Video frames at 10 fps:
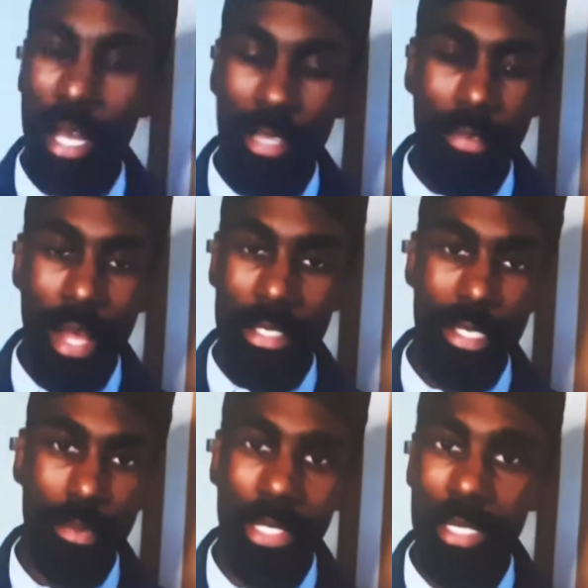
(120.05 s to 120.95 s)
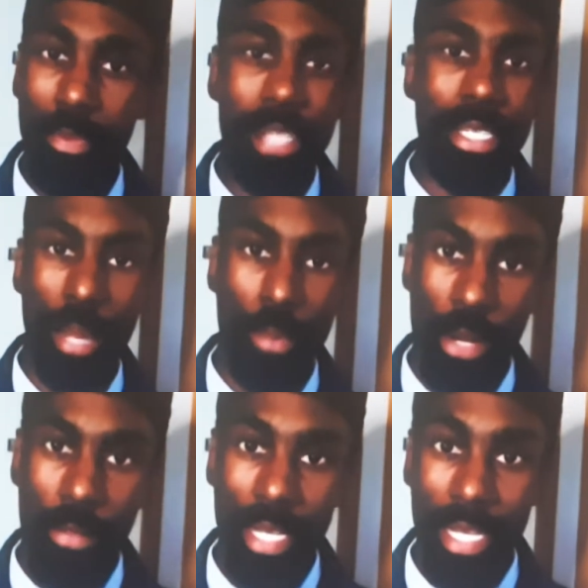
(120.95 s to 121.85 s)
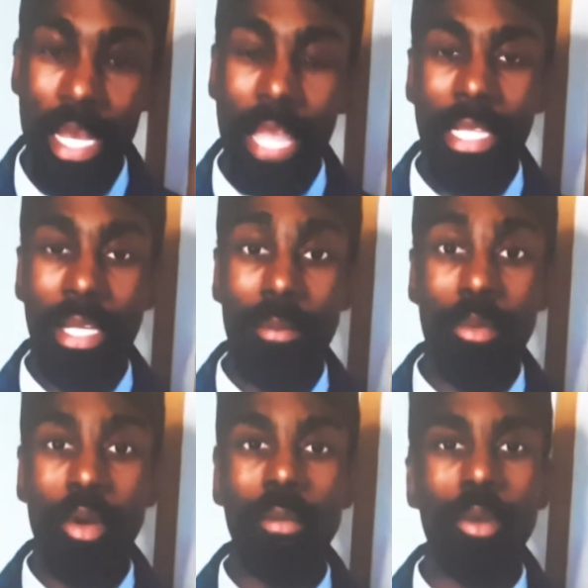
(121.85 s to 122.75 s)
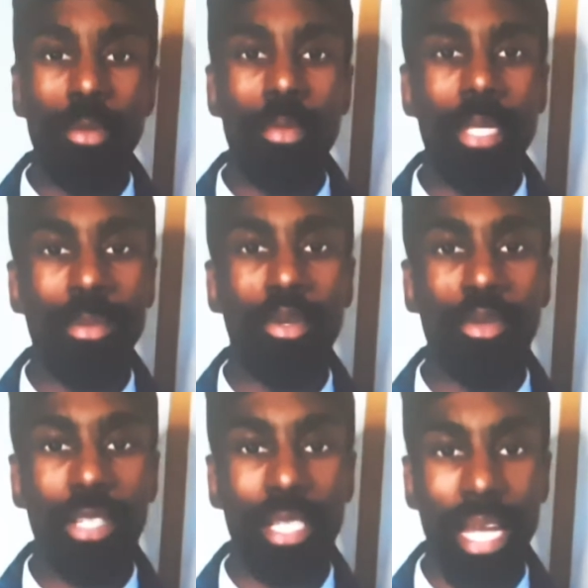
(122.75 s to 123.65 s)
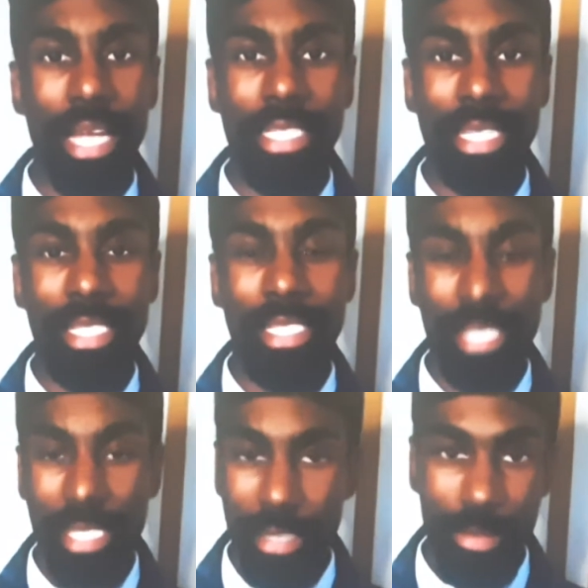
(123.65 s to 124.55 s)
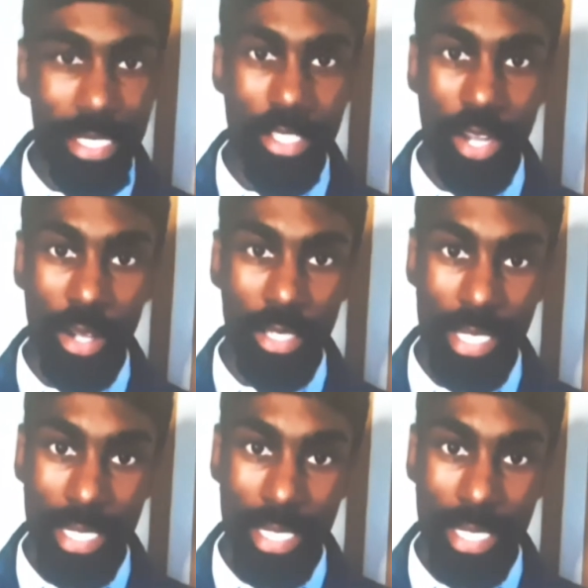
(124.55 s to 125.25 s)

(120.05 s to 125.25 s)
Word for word: Uh, the violence of the police present not permanent. And there are more and more people who realize that the system as it's currently